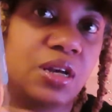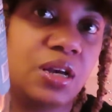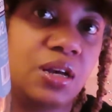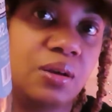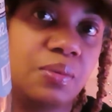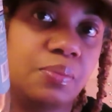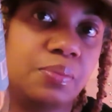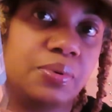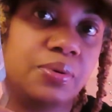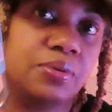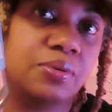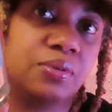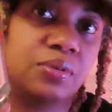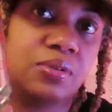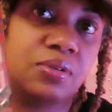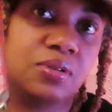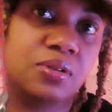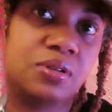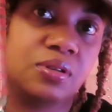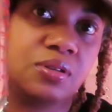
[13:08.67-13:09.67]
cup,
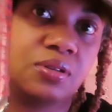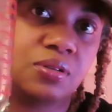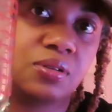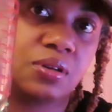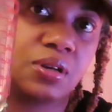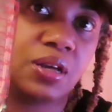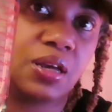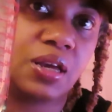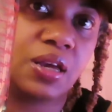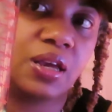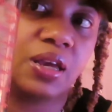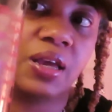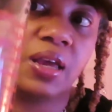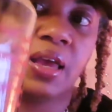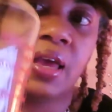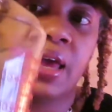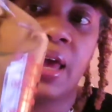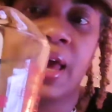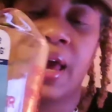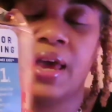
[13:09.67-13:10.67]
okay.
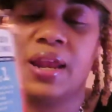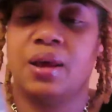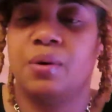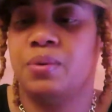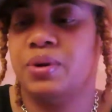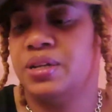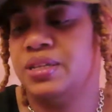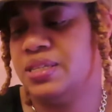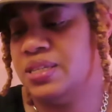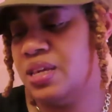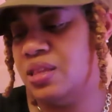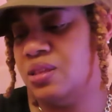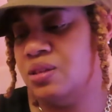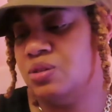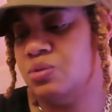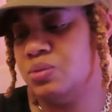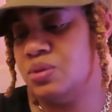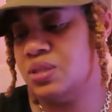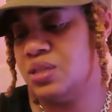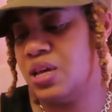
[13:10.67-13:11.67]
And I want to say
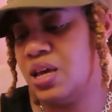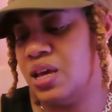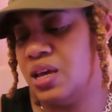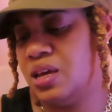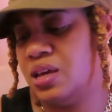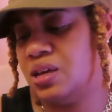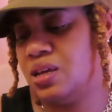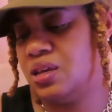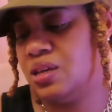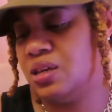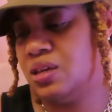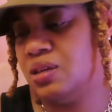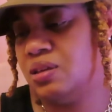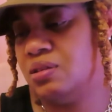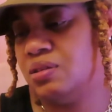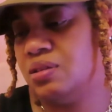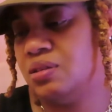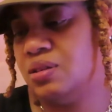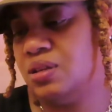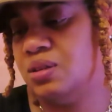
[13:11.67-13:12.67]
this was like,
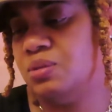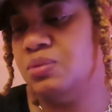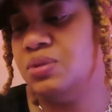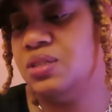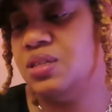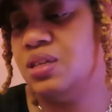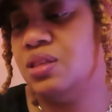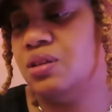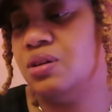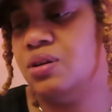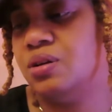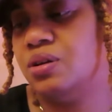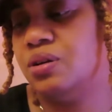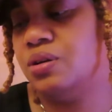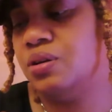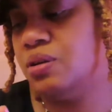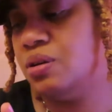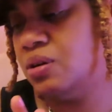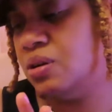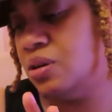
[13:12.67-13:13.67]
it was
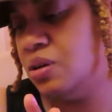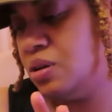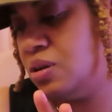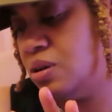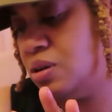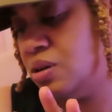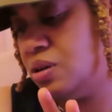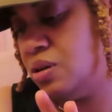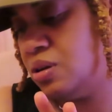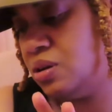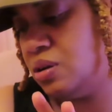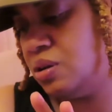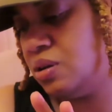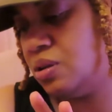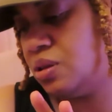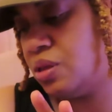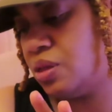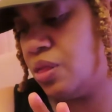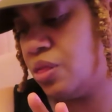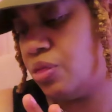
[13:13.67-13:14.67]
either
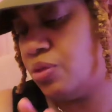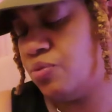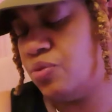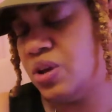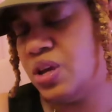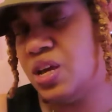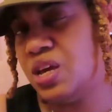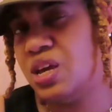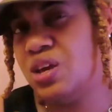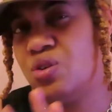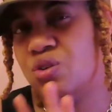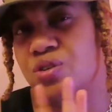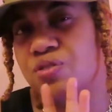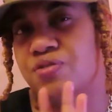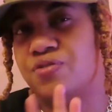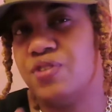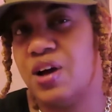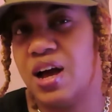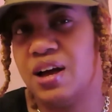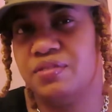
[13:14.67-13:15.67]
$3 or
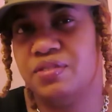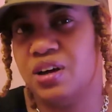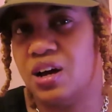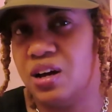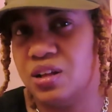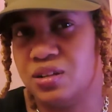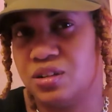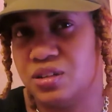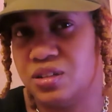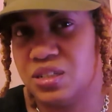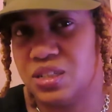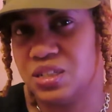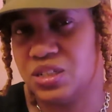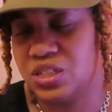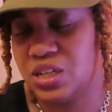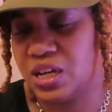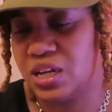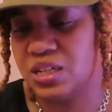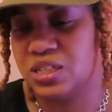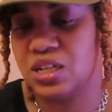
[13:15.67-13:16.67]
$5 and
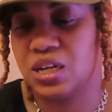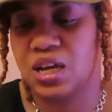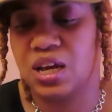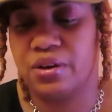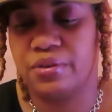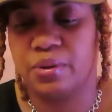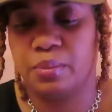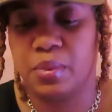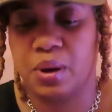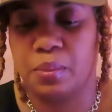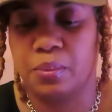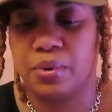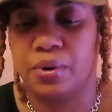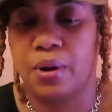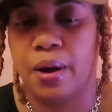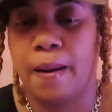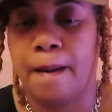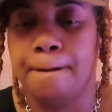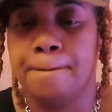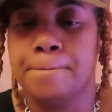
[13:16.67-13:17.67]
change. I can't
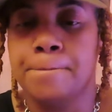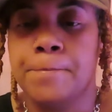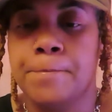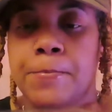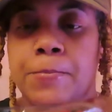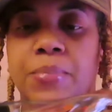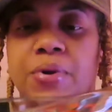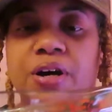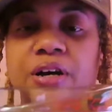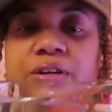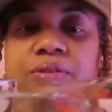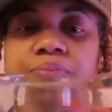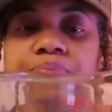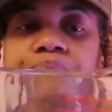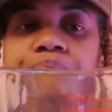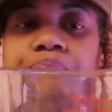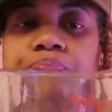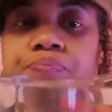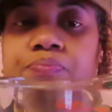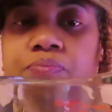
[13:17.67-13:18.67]
remember, but
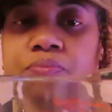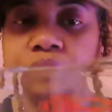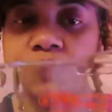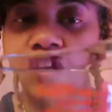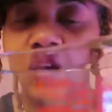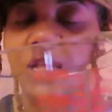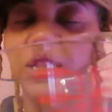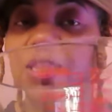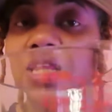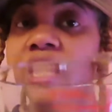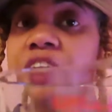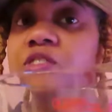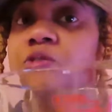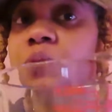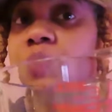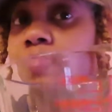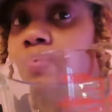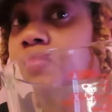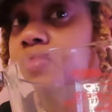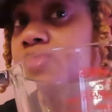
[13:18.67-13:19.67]
a lot of
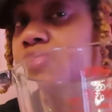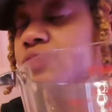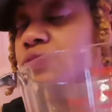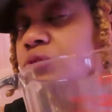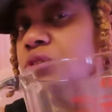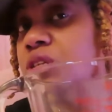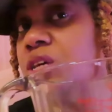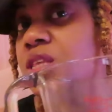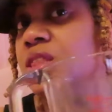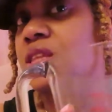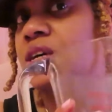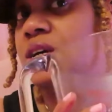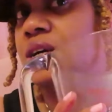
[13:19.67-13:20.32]
people are using the